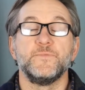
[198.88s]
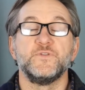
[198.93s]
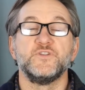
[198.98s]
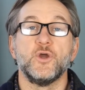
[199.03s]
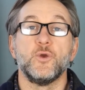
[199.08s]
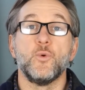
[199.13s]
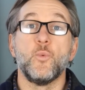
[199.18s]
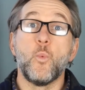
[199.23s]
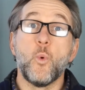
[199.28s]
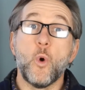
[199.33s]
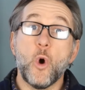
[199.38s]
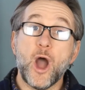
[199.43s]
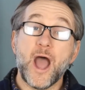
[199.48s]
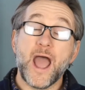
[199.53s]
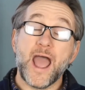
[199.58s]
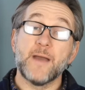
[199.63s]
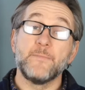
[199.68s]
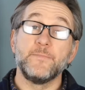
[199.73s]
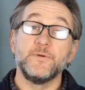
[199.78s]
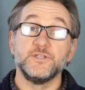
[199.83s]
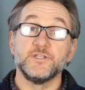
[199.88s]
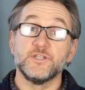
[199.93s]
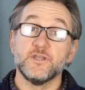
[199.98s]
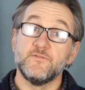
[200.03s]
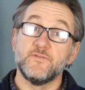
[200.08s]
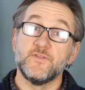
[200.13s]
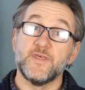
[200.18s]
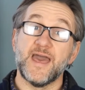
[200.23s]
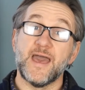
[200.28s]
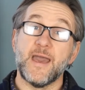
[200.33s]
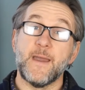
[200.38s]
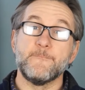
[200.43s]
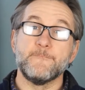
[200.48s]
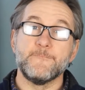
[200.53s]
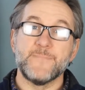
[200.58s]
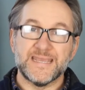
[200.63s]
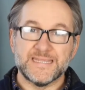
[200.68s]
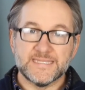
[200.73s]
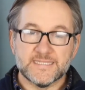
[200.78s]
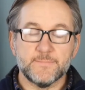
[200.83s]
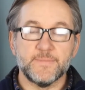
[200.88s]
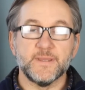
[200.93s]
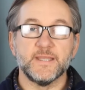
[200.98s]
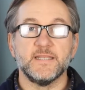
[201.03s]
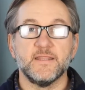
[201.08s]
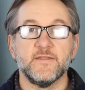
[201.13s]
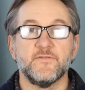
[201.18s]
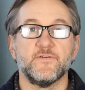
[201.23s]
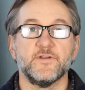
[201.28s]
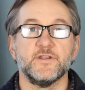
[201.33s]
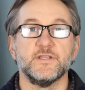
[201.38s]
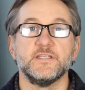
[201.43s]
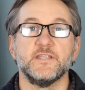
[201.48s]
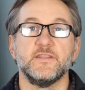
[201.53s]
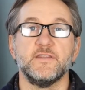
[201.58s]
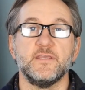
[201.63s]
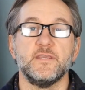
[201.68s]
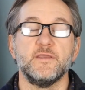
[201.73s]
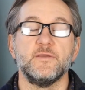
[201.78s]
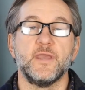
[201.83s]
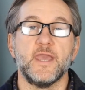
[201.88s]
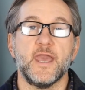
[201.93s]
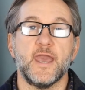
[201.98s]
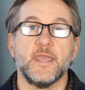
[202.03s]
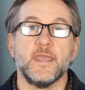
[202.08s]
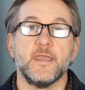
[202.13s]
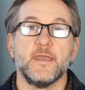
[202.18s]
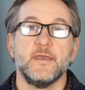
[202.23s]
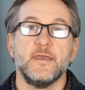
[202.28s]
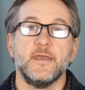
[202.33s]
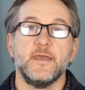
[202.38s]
So what happens over there makes a big difference in the UK.